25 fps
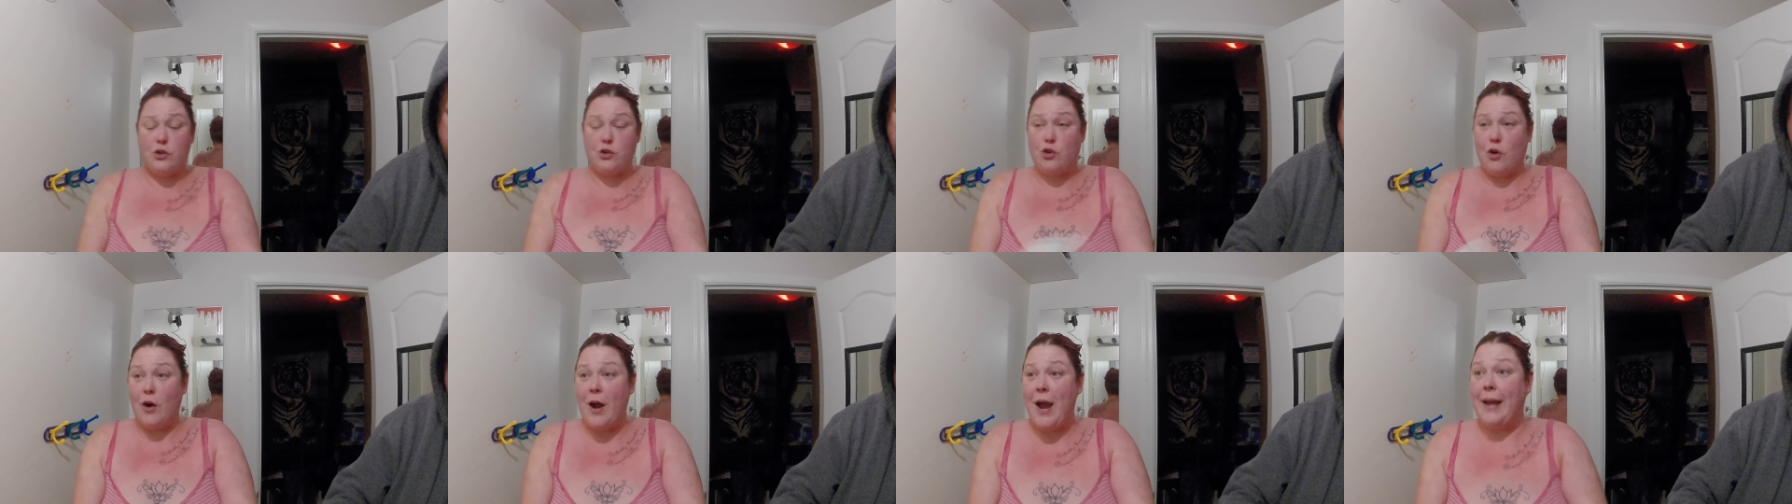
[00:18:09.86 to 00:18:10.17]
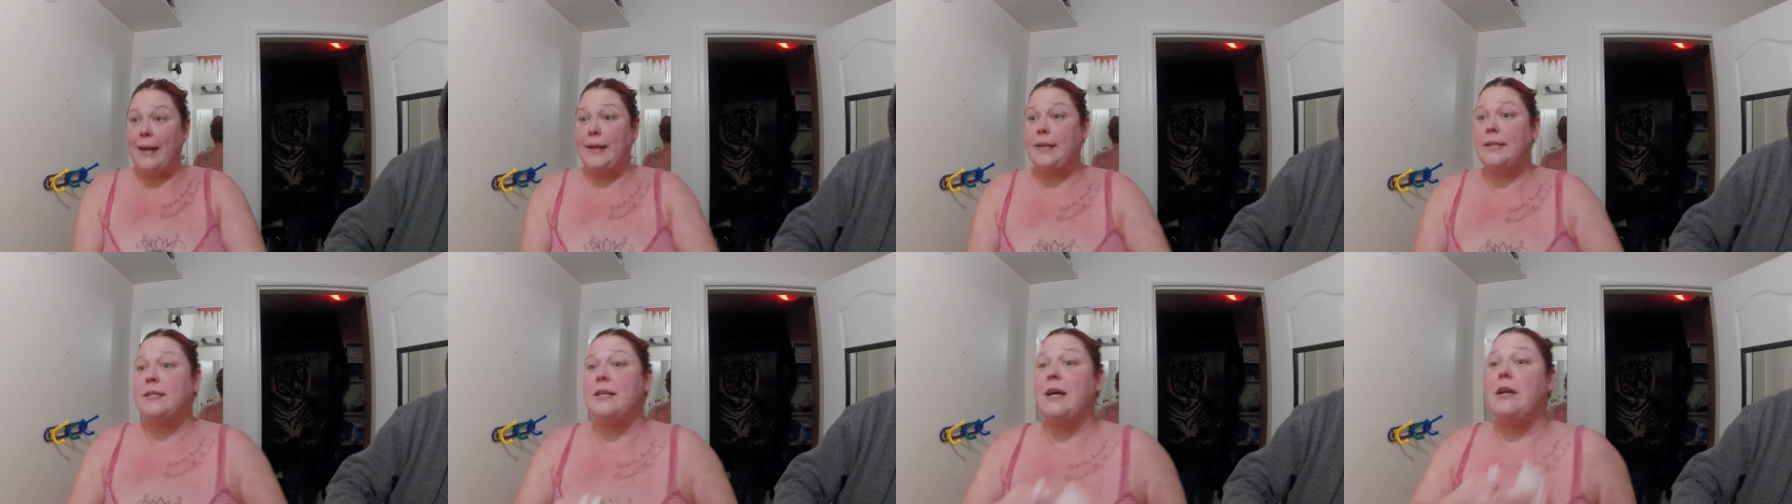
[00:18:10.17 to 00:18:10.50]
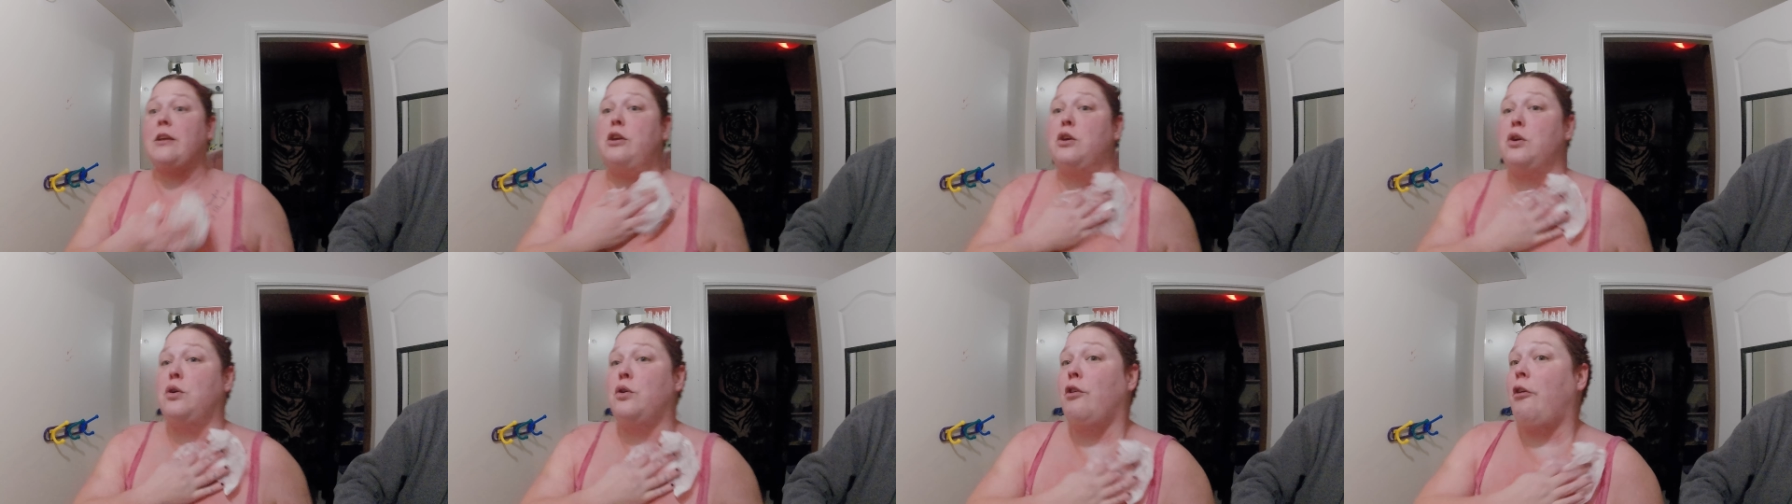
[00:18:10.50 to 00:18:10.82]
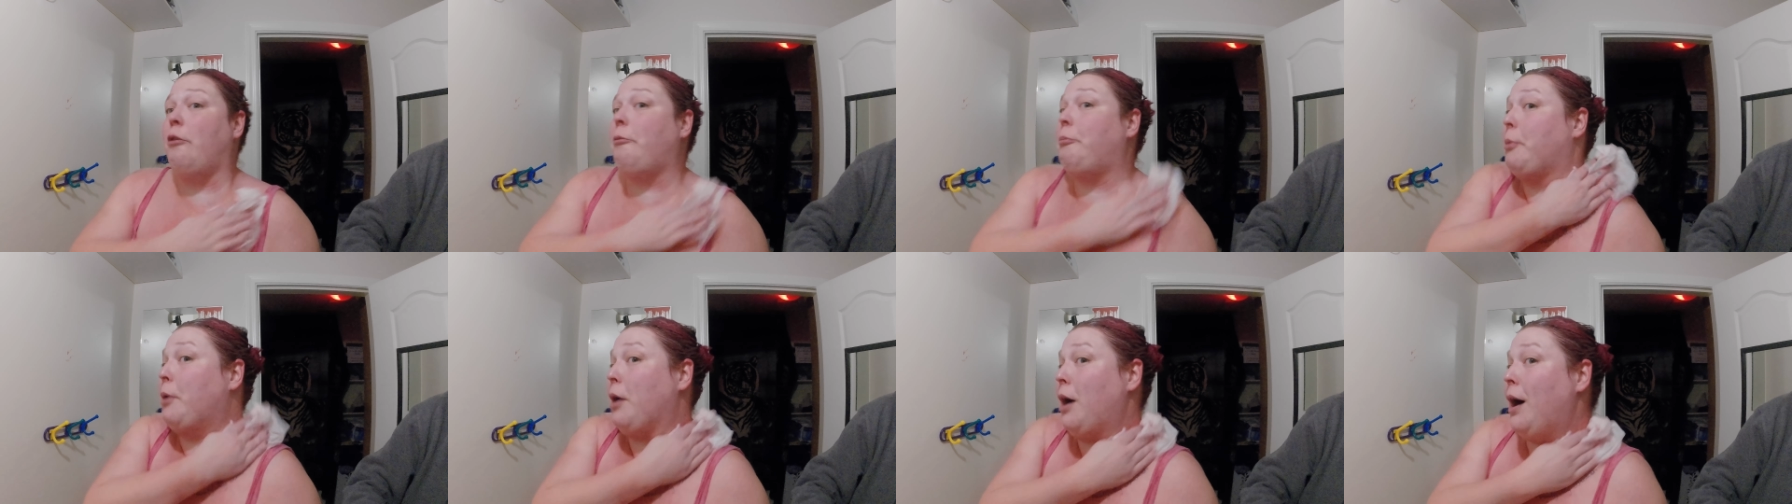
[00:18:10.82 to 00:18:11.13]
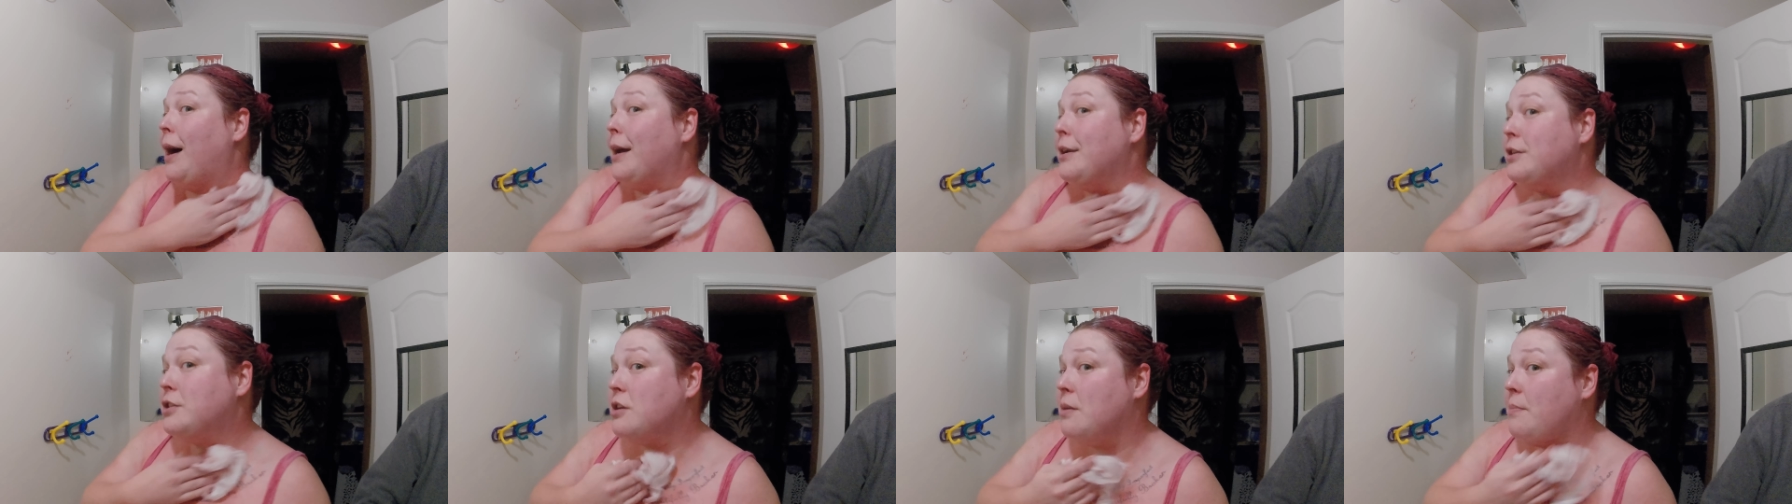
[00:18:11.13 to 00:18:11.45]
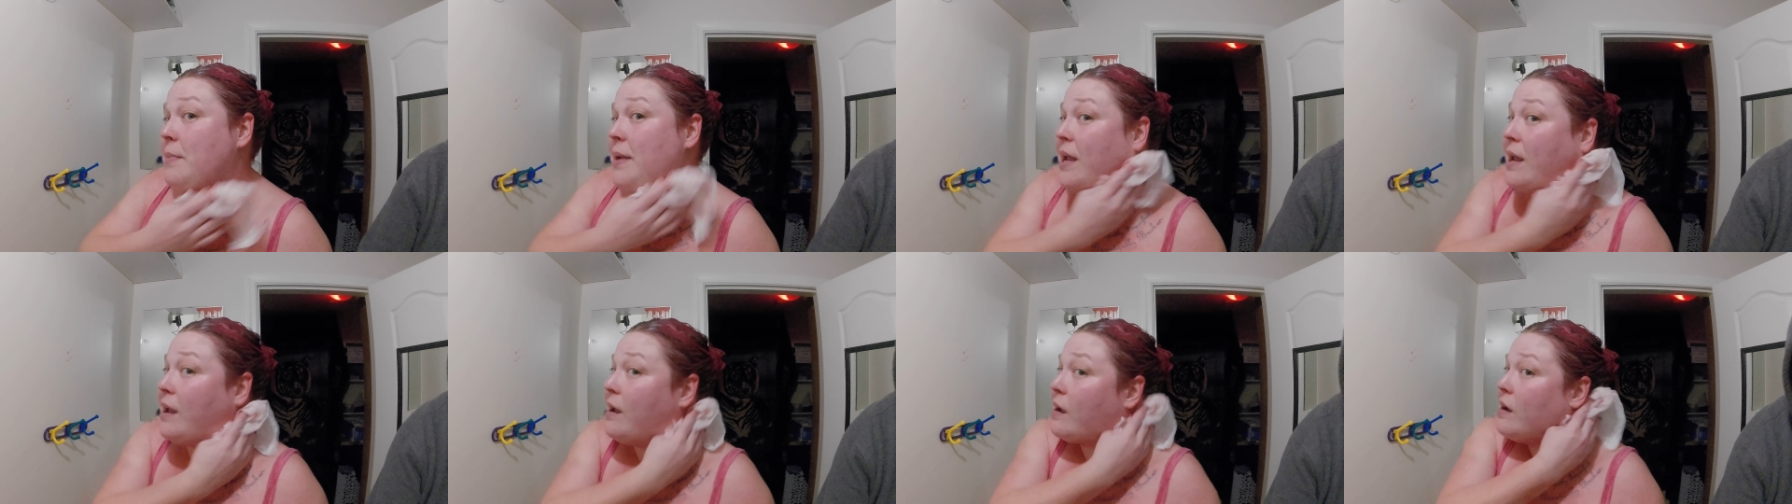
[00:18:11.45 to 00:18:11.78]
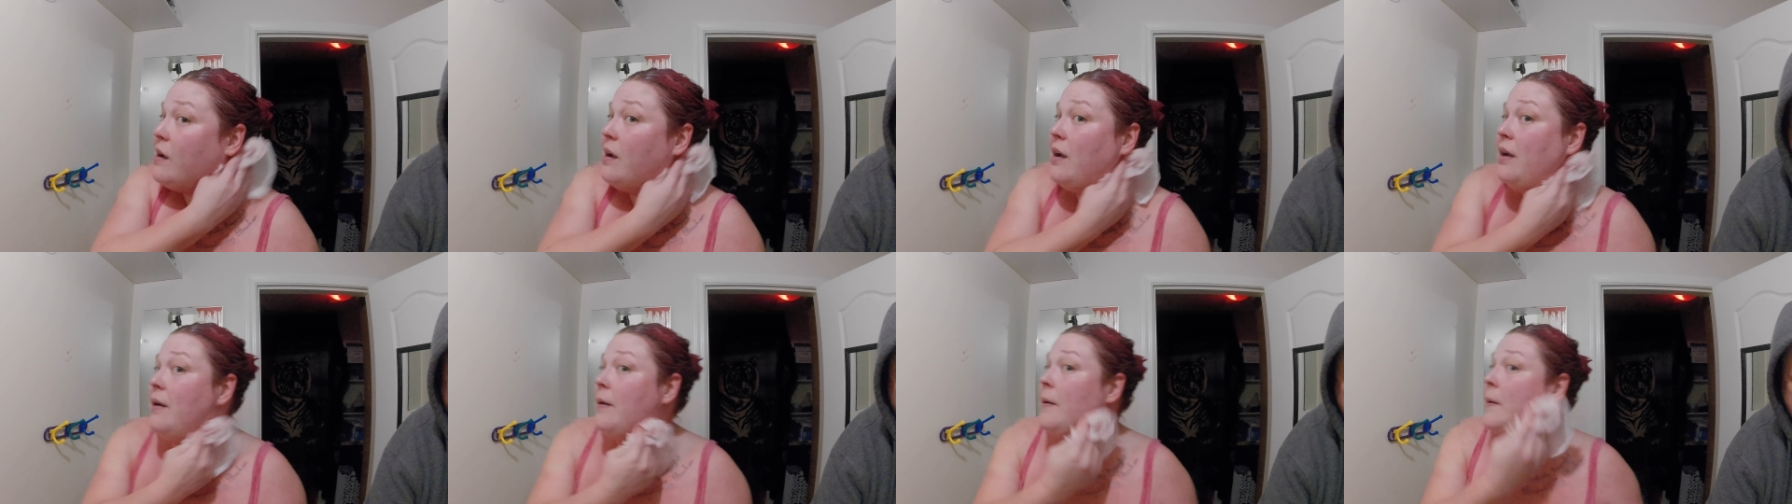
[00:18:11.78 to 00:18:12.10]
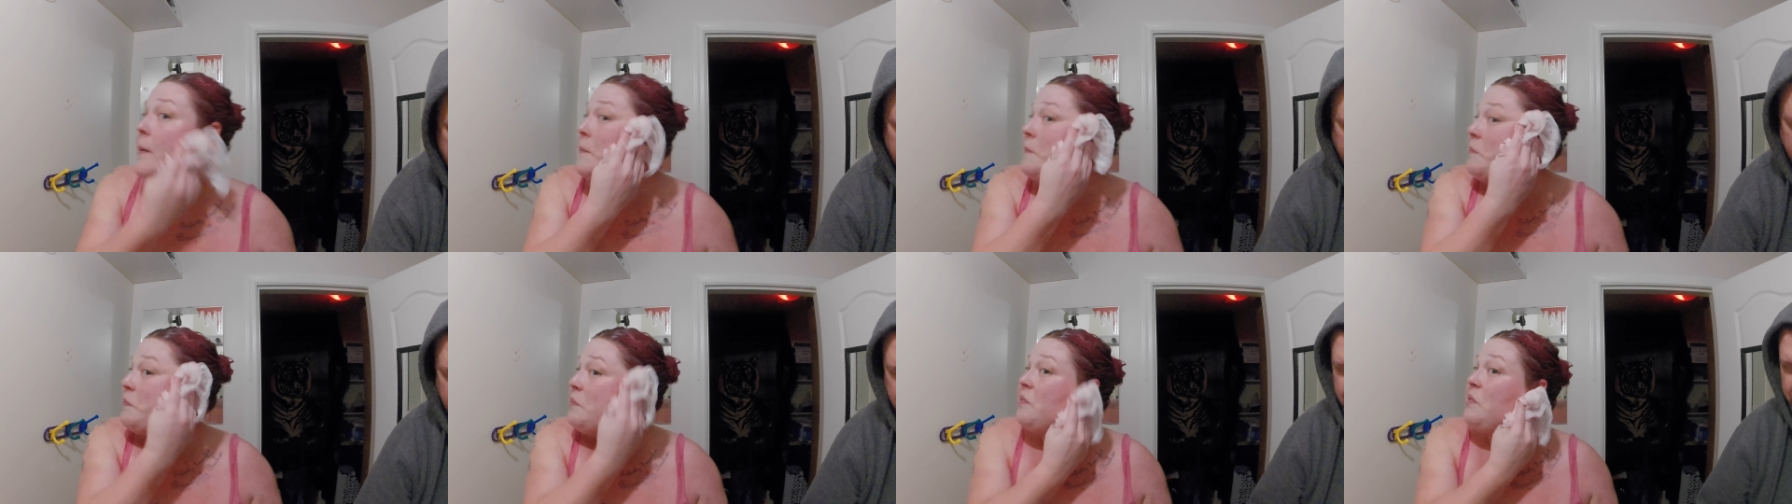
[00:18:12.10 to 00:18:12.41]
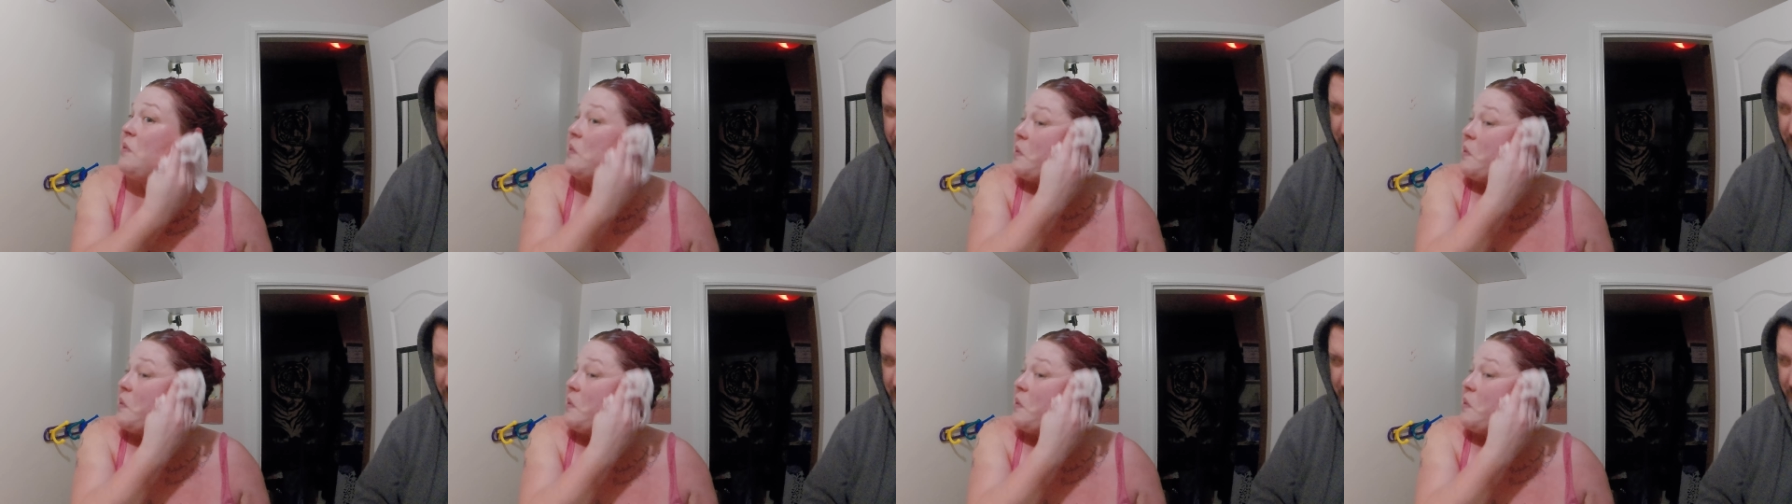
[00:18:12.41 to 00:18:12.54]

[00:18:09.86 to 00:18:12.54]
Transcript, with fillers: tricks that you brought to me. All the way into your armpit.